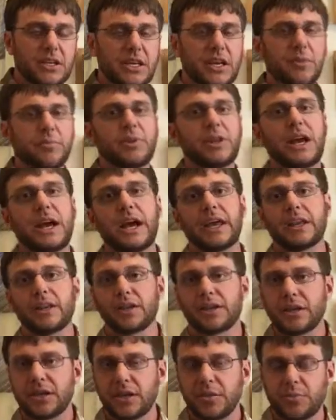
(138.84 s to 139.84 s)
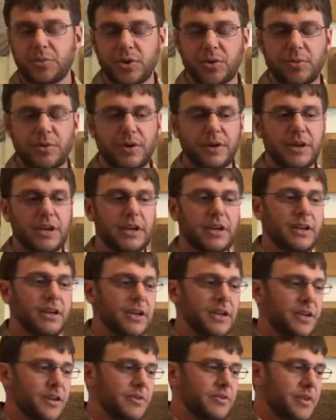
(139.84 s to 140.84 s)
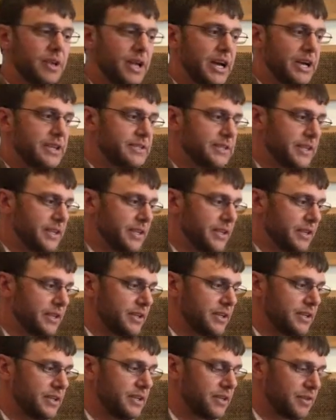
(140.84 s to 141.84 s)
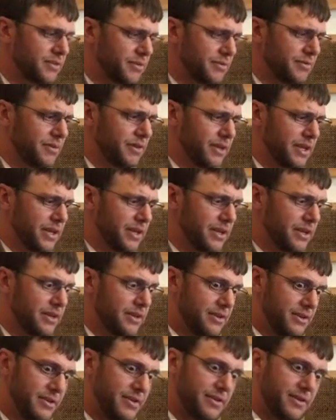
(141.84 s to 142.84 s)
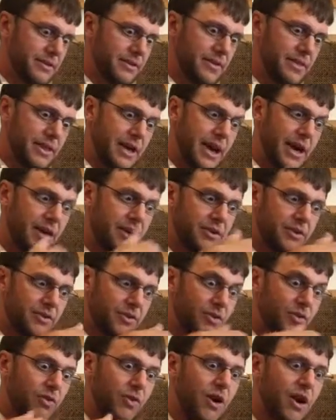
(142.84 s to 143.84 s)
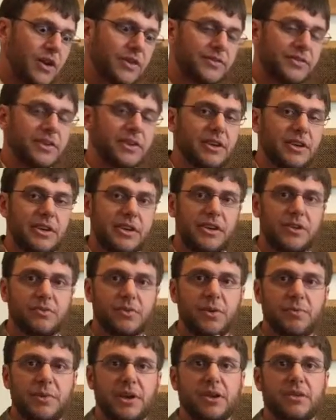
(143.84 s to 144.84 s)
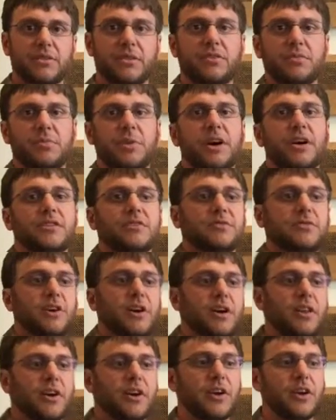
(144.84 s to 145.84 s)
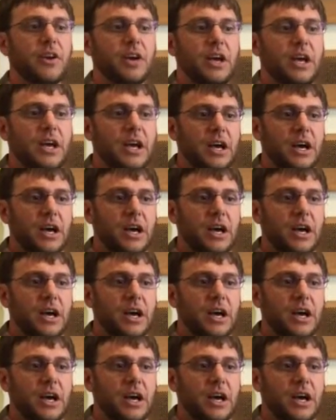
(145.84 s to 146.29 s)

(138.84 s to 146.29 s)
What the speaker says: looking at plaid, looking at Burberry, and realizing, you know, that crossing is what makes those blocks of color.